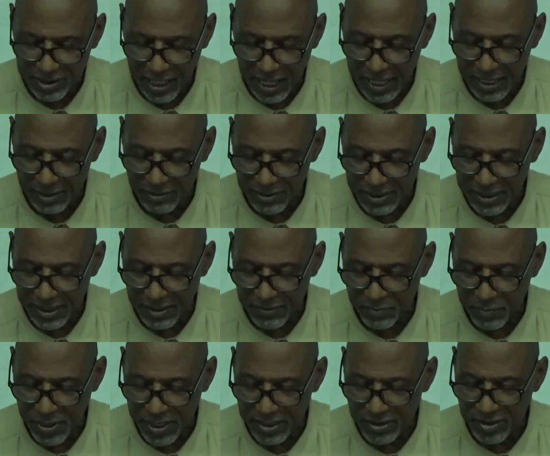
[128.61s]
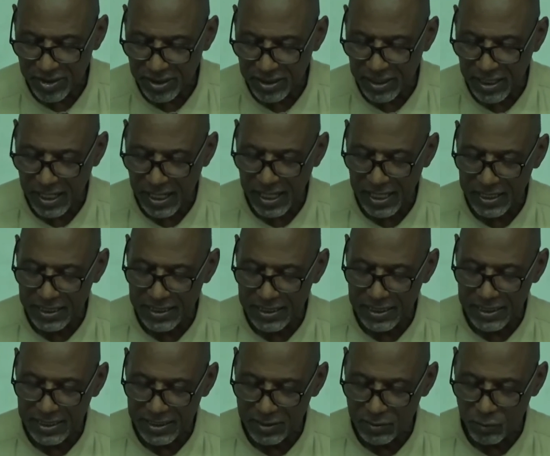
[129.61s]
tolerant, and patient God
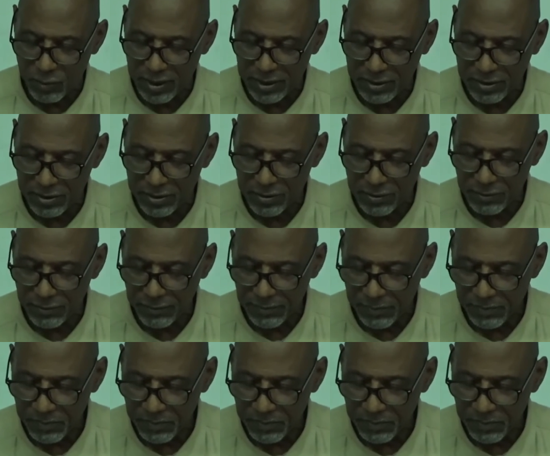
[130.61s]
is with you?